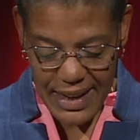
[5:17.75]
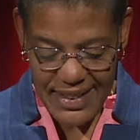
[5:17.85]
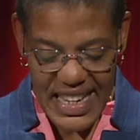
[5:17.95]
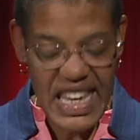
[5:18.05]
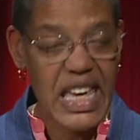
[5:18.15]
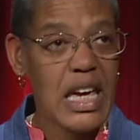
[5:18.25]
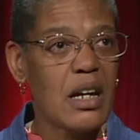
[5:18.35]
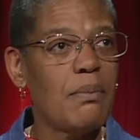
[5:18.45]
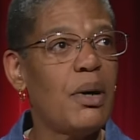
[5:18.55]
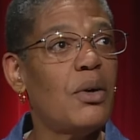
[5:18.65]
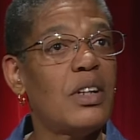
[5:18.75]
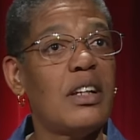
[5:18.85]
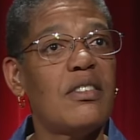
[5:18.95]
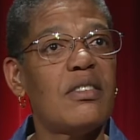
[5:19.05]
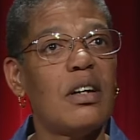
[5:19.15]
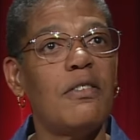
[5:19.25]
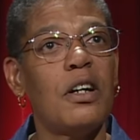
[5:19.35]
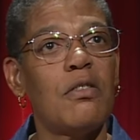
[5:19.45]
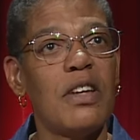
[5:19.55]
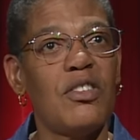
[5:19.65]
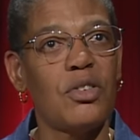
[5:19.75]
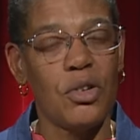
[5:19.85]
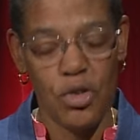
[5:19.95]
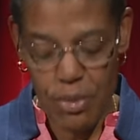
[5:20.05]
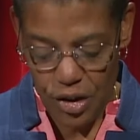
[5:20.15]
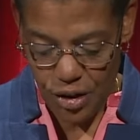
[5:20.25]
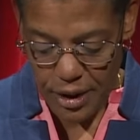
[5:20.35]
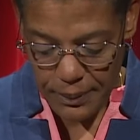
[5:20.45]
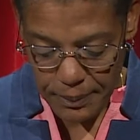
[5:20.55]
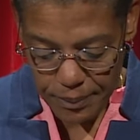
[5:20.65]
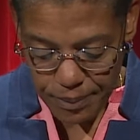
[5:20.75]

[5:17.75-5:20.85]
as key components of our research mission.